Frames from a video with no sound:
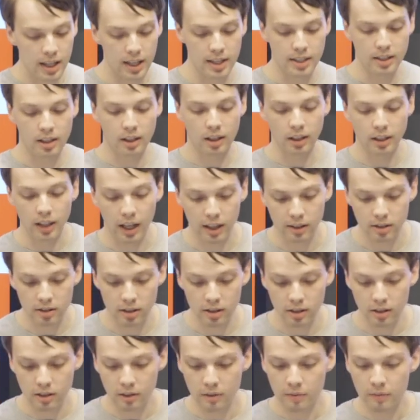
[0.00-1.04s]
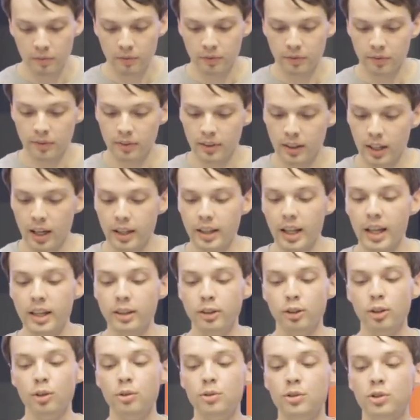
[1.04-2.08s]
is collected, and
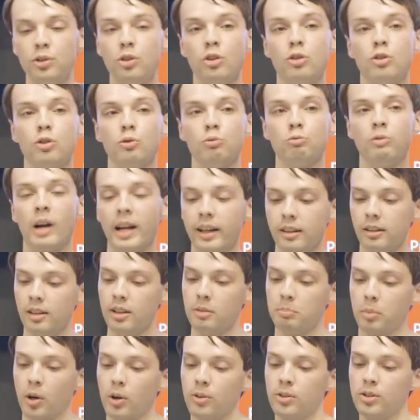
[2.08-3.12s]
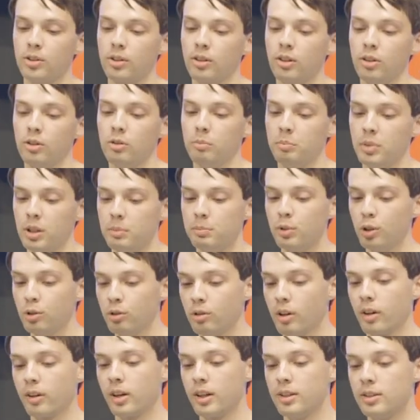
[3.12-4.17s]
then used to directly persecute people who
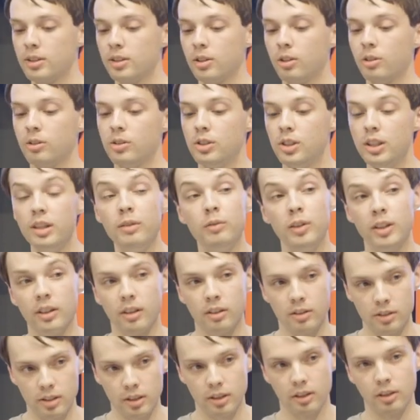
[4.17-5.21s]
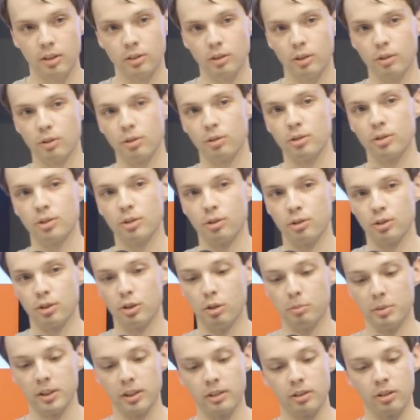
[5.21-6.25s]
are considered deviants in their local
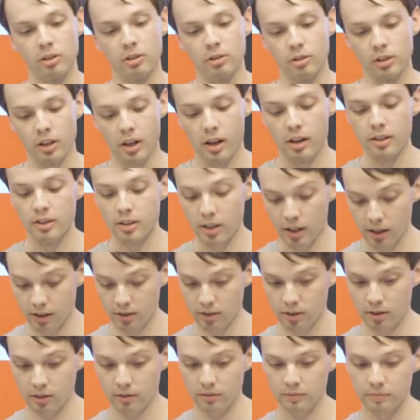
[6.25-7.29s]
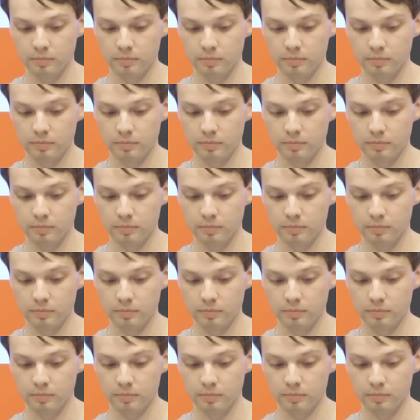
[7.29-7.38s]
sociopolitical context.